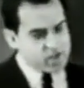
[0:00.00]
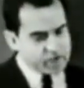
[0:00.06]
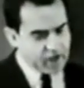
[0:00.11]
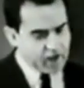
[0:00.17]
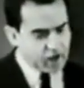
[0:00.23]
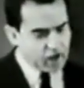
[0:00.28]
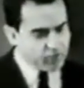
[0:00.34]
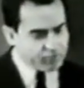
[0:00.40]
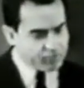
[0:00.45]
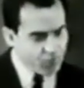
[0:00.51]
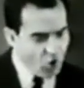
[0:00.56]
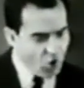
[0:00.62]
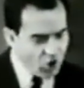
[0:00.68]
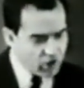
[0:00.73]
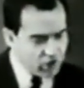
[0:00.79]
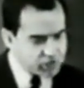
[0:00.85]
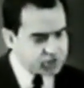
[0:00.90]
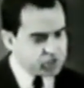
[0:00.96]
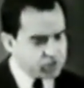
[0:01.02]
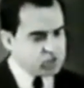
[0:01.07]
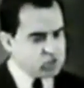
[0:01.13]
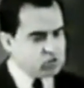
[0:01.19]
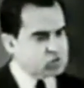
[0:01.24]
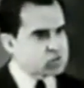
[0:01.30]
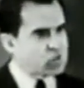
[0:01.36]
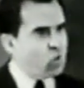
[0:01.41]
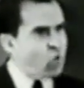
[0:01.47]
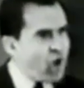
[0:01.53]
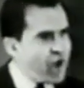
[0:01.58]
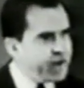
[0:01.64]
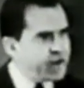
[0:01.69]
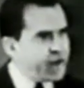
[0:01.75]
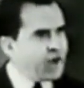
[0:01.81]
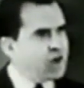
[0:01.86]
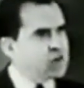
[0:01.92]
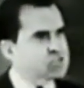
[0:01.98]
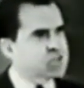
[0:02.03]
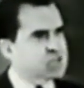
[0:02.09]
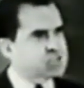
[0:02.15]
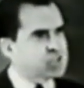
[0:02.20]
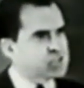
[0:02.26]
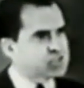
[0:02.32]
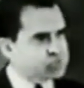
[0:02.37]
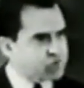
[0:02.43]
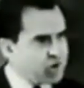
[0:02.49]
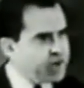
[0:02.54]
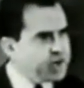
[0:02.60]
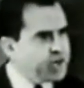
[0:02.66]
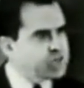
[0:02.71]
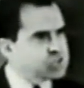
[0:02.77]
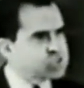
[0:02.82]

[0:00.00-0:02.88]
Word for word: can afford to use the White House as a training